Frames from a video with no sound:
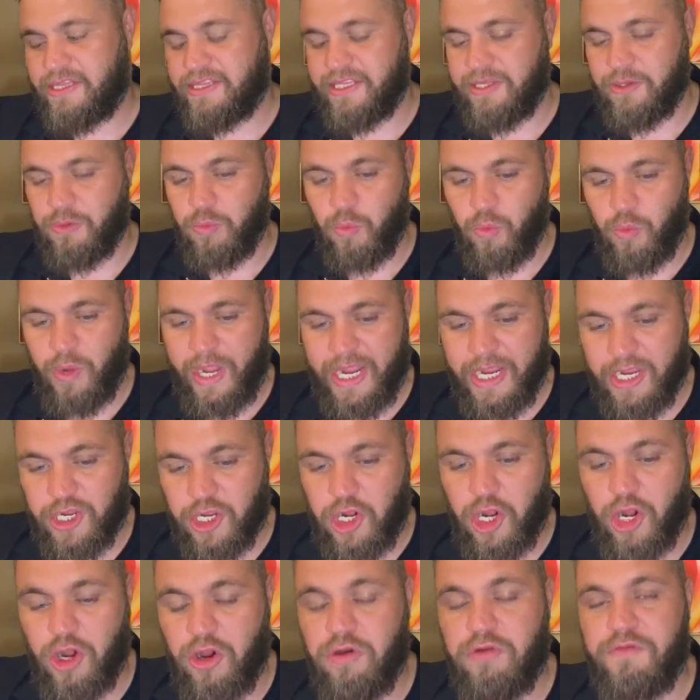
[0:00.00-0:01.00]
think in
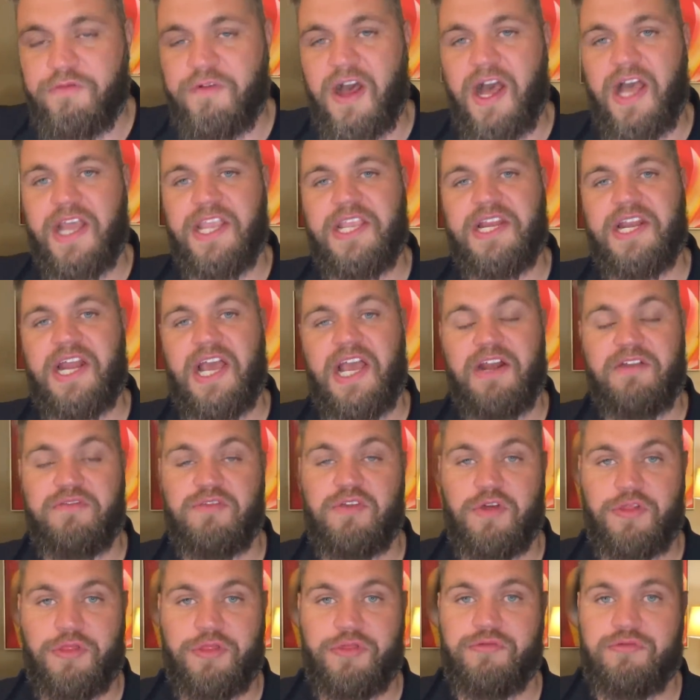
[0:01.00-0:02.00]
Kovar, United have
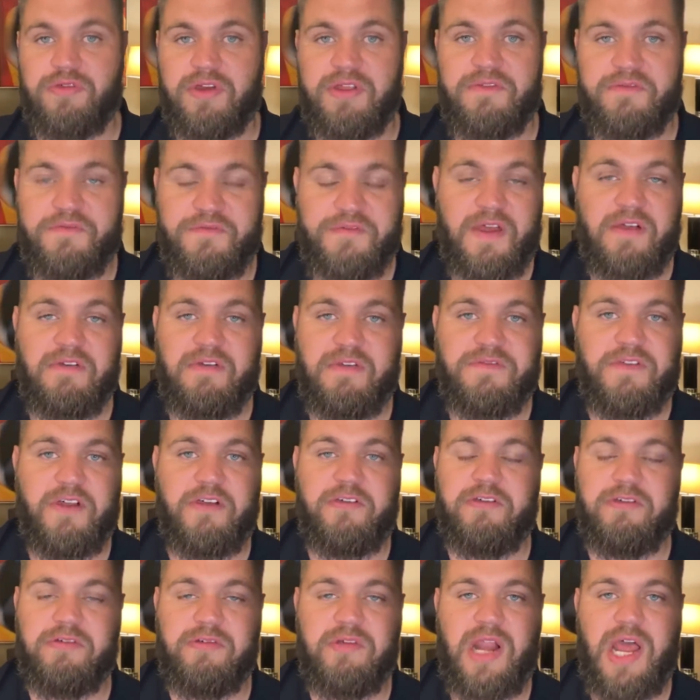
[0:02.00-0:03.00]
got three very,
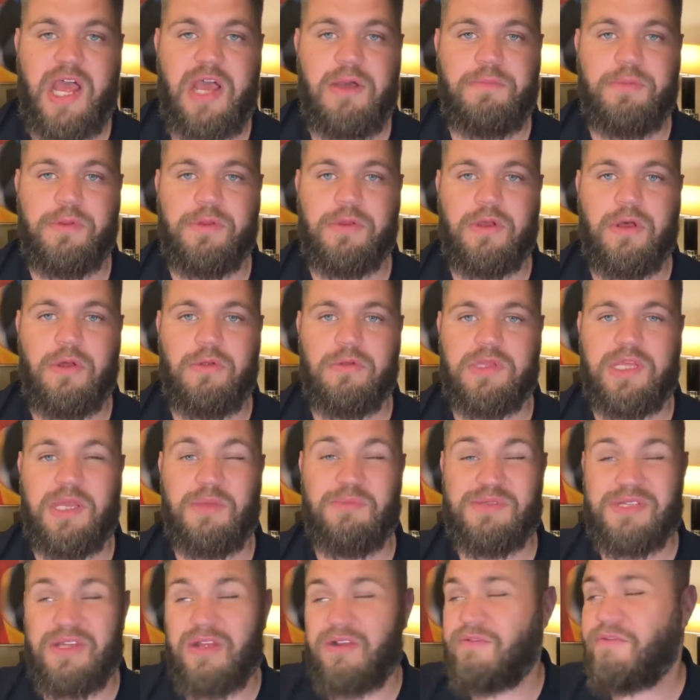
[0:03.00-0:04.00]
very reliable
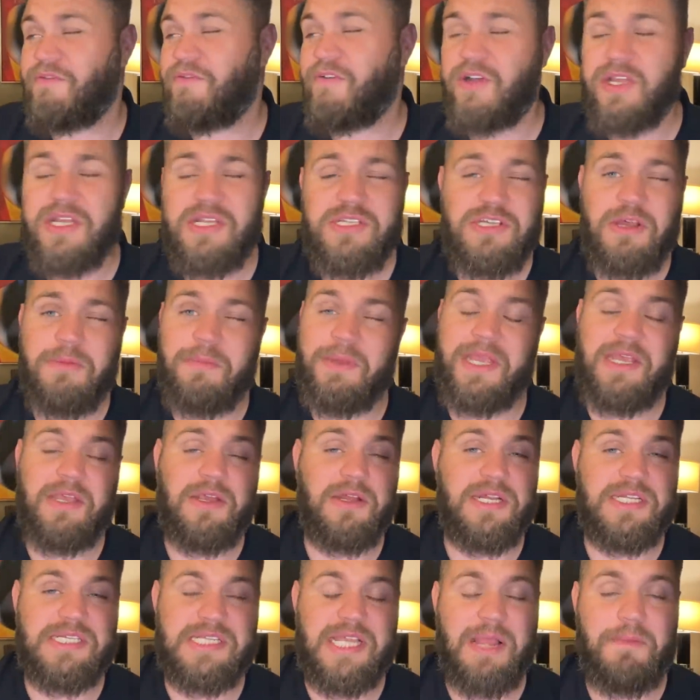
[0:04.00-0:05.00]
goalkeepers. Uh, fucking Tom
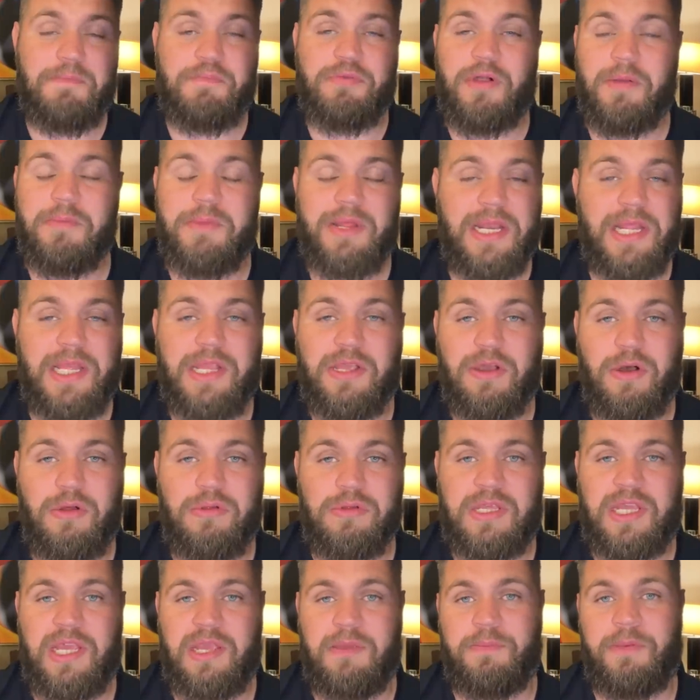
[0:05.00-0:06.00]
Heaton is a Premier League
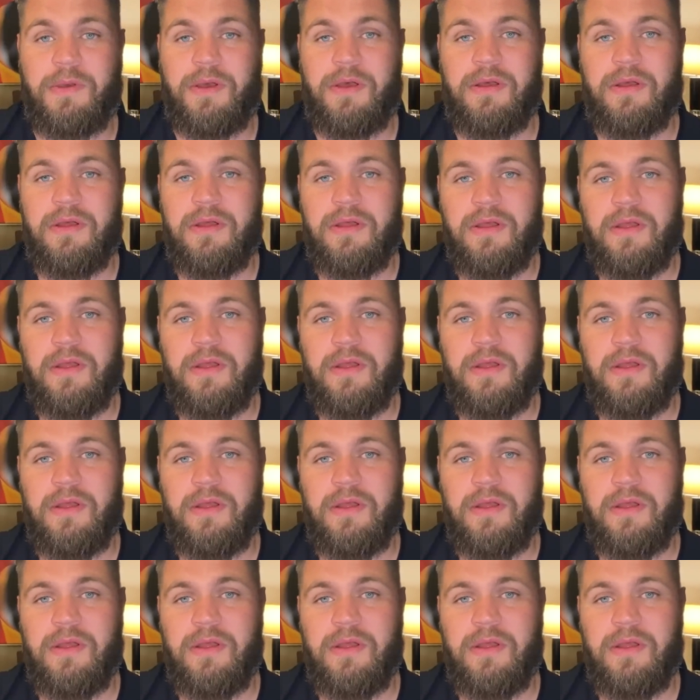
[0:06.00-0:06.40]
goalkeeper.